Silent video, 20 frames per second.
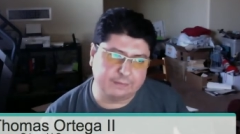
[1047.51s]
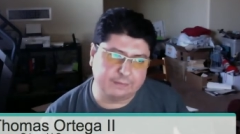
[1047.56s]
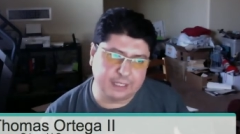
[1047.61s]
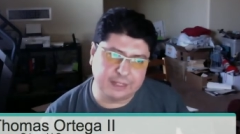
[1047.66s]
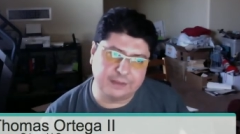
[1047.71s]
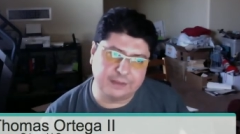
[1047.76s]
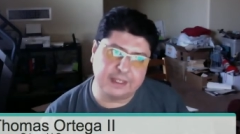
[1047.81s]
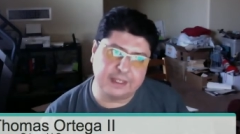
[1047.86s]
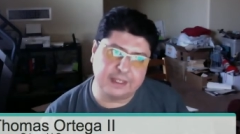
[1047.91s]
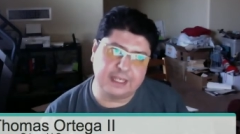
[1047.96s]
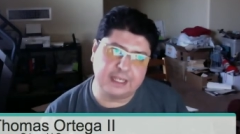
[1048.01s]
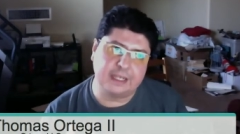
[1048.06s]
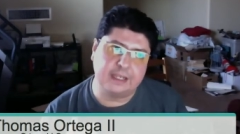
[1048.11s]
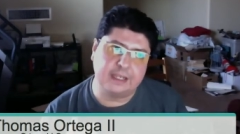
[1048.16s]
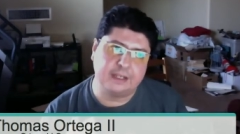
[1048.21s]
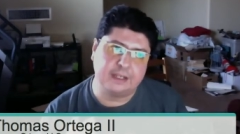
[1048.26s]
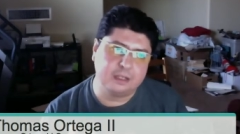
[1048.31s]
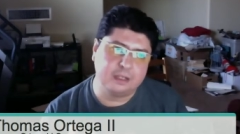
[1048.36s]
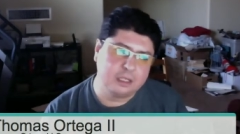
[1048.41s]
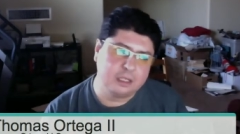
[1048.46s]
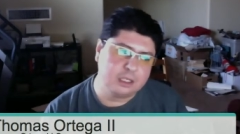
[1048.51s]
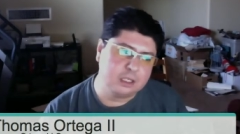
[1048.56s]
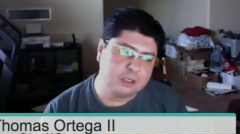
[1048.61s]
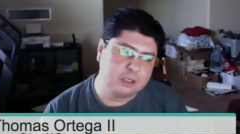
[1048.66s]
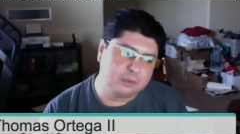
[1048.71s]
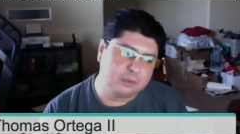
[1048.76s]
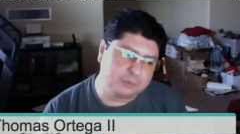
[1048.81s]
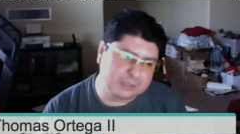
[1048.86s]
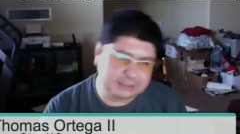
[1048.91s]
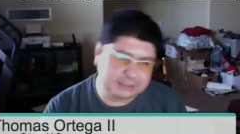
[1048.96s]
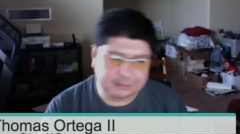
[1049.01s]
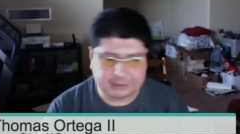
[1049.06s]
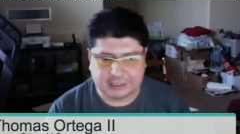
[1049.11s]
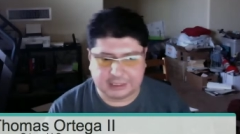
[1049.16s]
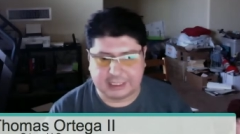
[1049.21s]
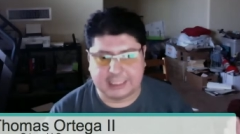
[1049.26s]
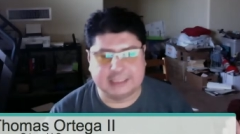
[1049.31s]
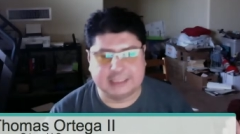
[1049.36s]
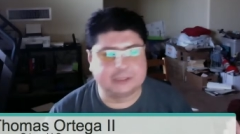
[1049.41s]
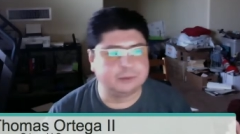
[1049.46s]
And then we spend the
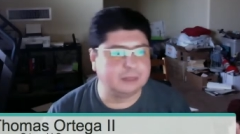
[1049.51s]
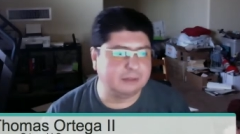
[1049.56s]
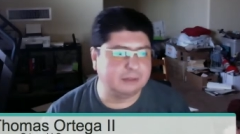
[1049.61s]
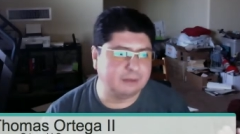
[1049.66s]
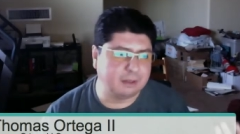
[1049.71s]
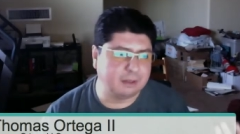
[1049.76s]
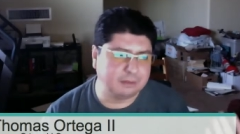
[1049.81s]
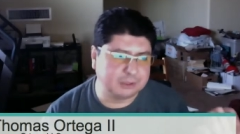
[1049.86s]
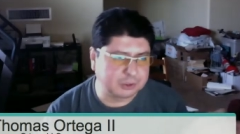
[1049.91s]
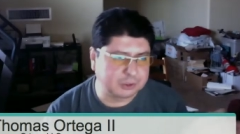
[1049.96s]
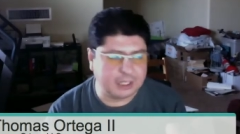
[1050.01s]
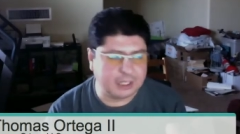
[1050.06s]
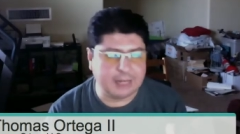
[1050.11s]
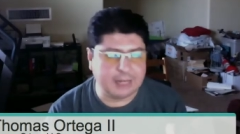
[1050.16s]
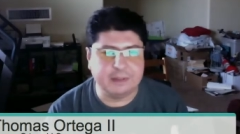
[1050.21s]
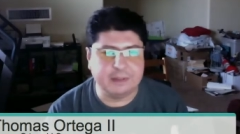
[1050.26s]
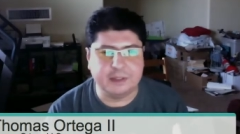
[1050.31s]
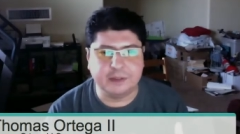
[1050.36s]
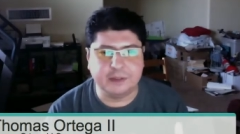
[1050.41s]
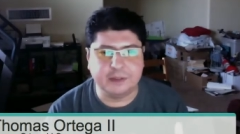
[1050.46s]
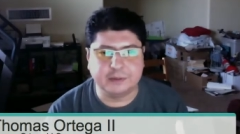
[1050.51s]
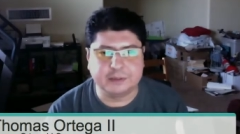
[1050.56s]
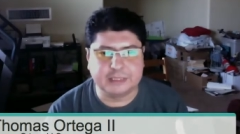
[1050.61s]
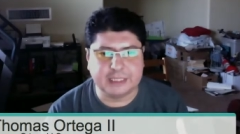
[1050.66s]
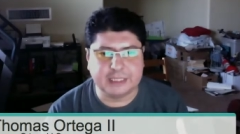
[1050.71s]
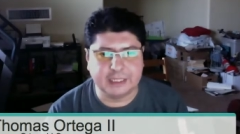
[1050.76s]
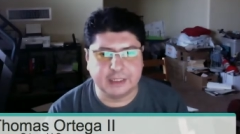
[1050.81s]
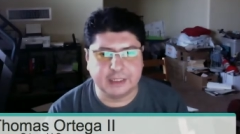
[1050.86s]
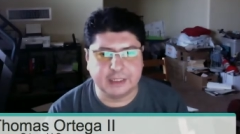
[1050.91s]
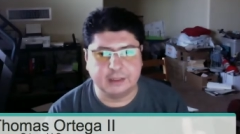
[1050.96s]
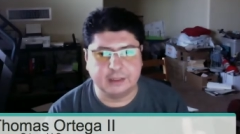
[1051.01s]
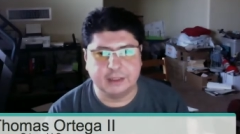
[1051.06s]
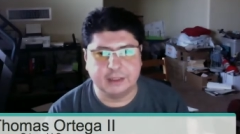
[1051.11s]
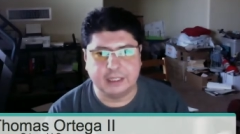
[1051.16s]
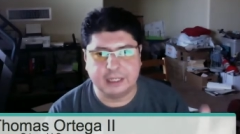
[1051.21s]
last 12 hours cramming those in,